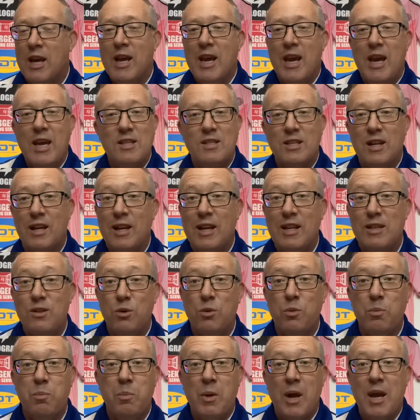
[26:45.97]
It's a
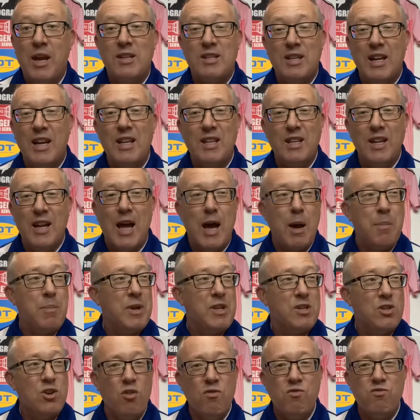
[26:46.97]
little app.
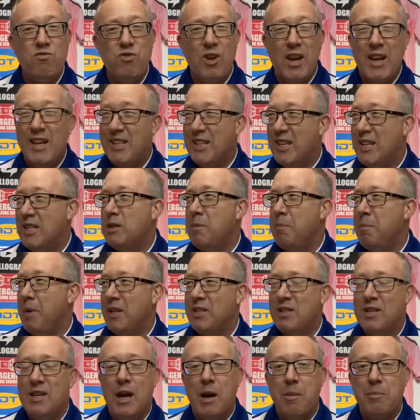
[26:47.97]
It is a
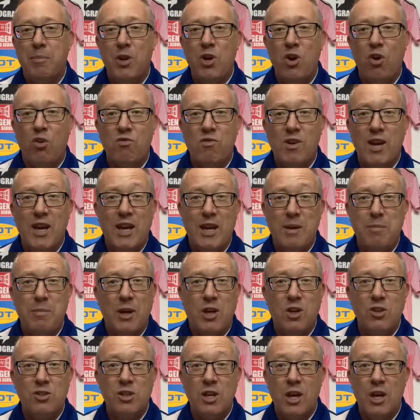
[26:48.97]
betting app, but not really, because